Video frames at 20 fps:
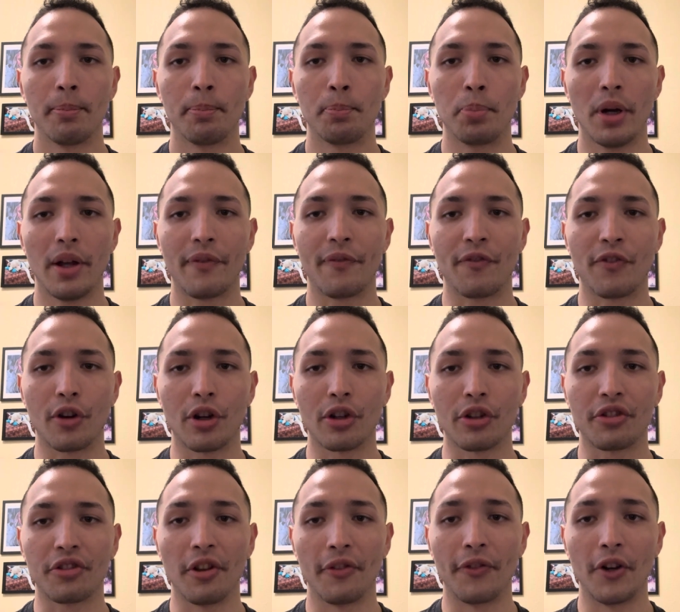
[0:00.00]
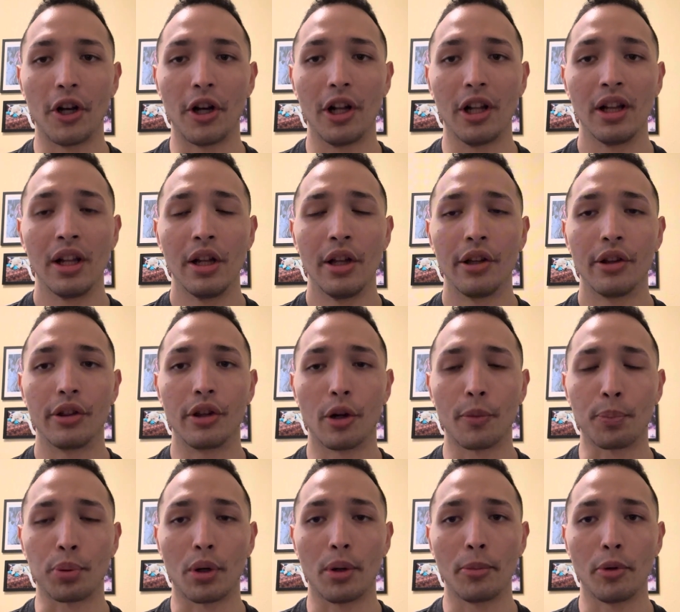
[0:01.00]
But first of all, their
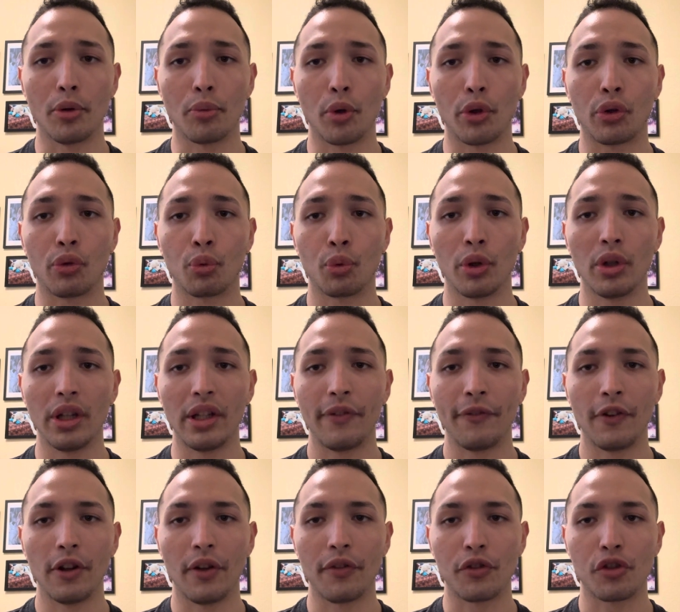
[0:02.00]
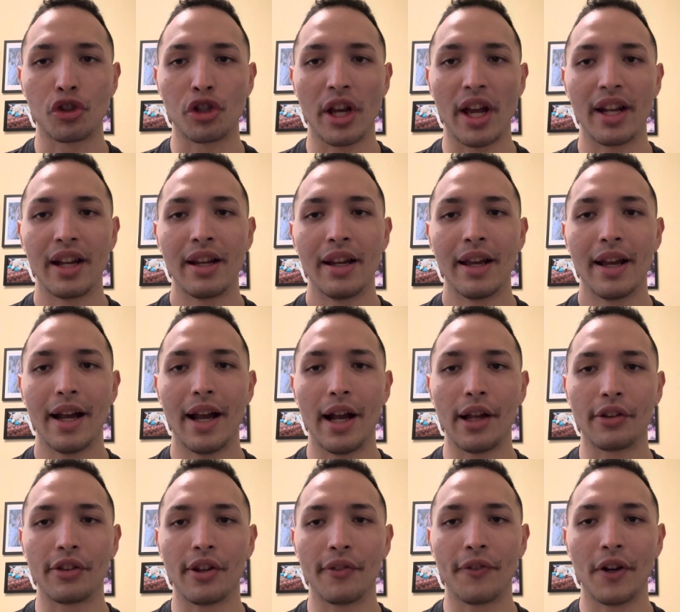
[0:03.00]
promo was really full of shit
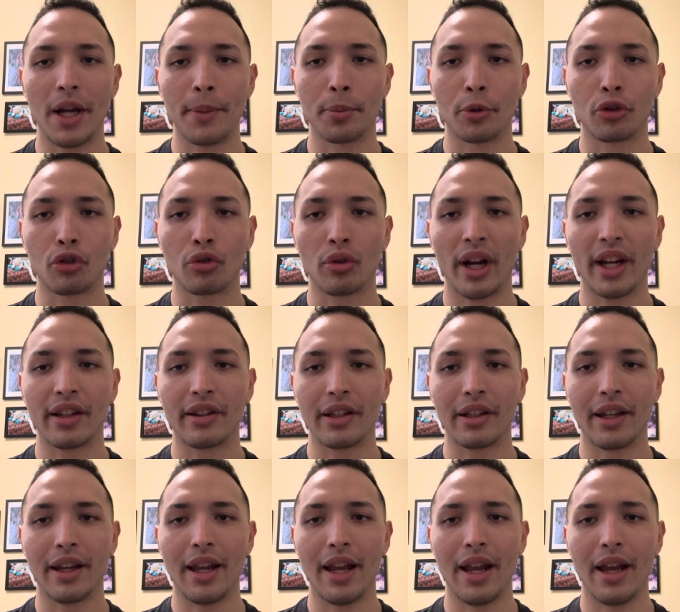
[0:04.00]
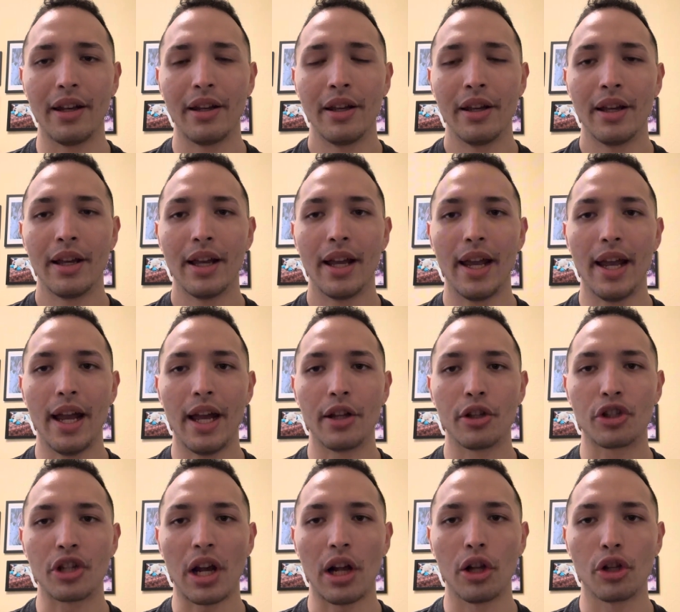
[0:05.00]
as the Viper striked again
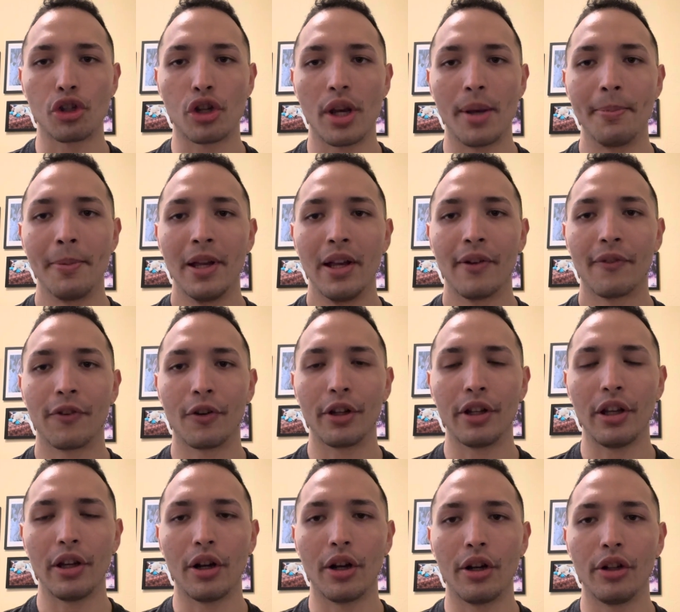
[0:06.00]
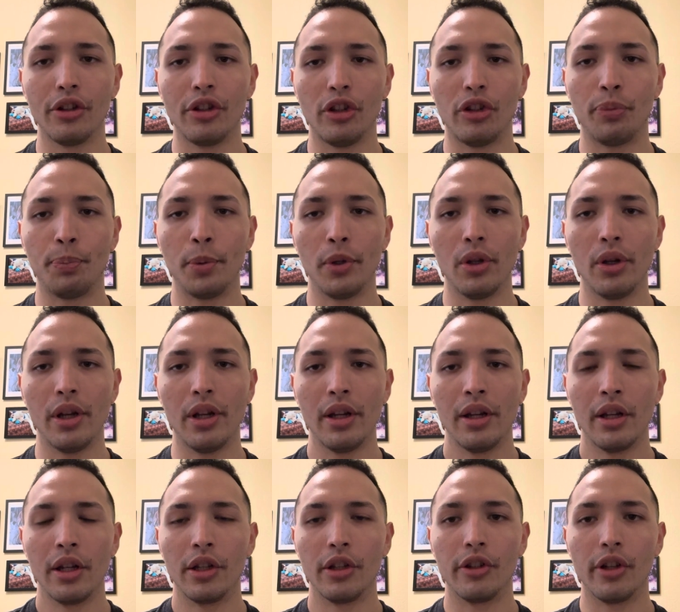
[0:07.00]
and challenged him for the
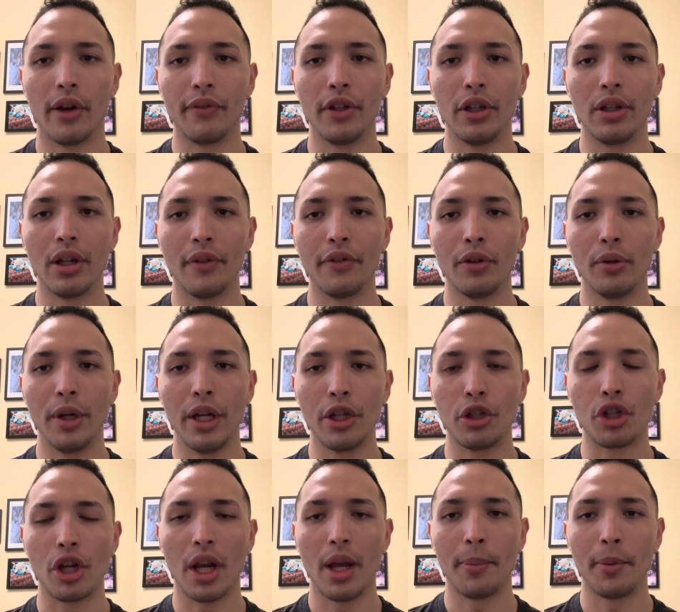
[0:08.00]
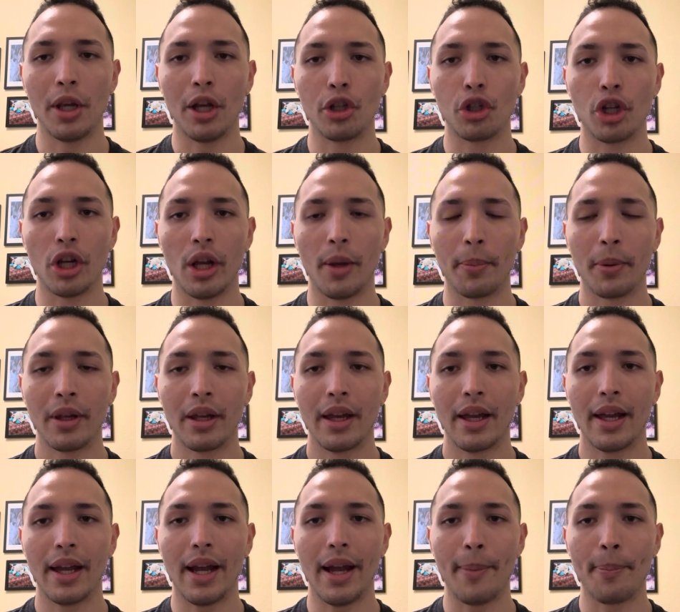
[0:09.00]
undisputed WWE Championship
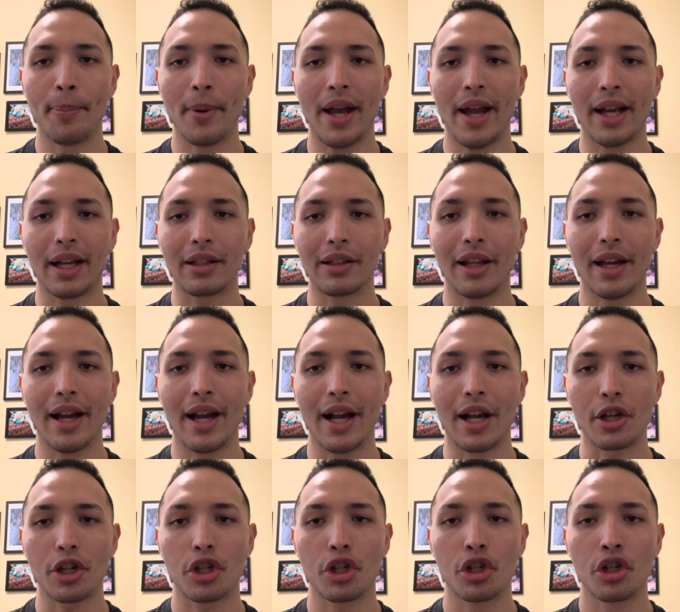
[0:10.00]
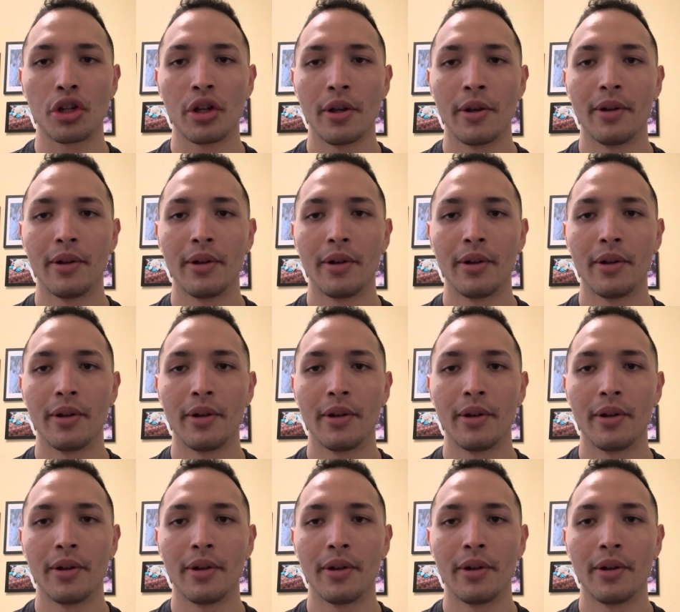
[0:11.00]
at Backlash.